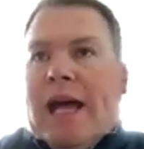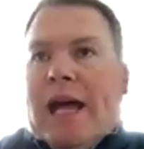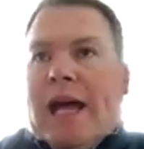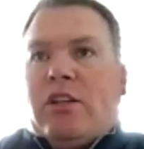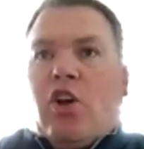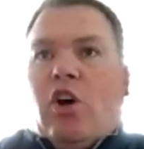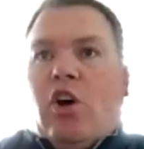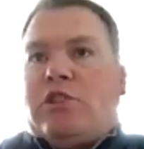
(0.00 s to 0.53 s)
at
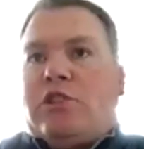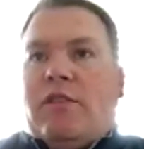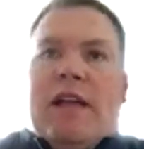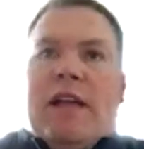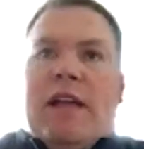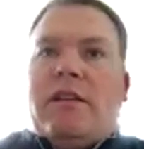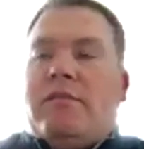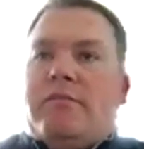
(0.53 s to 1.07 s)
the cost of
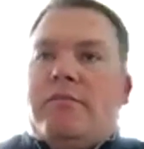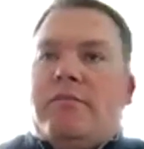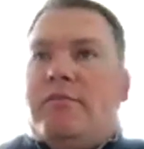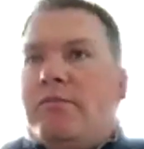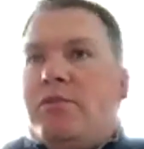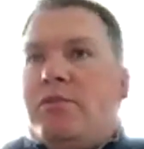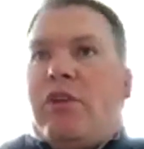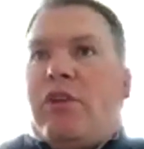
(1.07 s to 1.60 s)
not
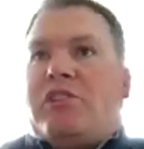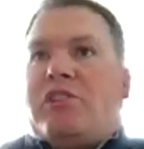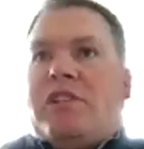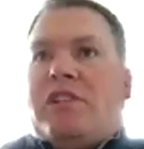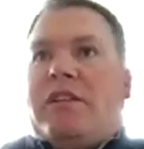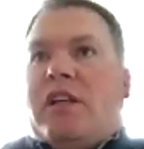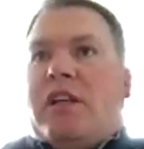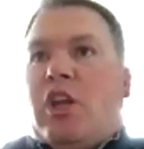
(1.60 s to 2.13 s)
stressing
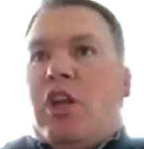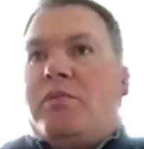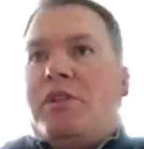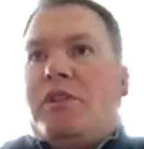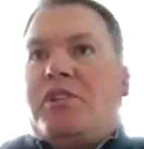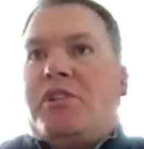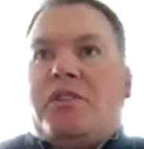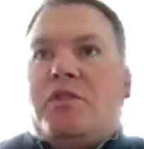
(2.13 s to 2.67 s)
out the other
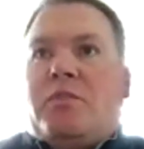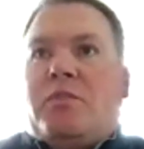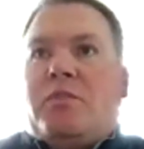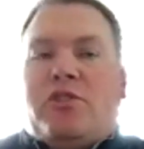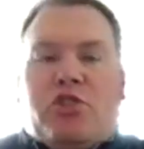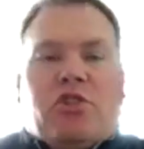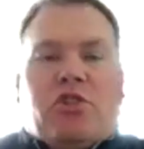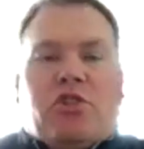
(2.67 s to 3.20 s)
positions.
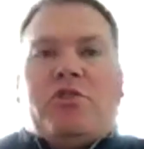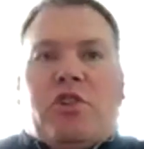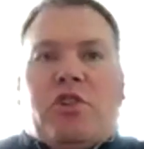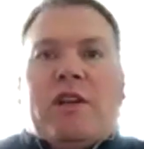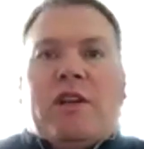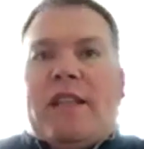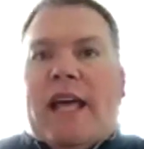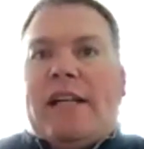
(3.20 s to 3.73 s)
But
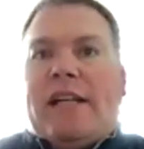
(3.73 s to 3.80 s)
certainly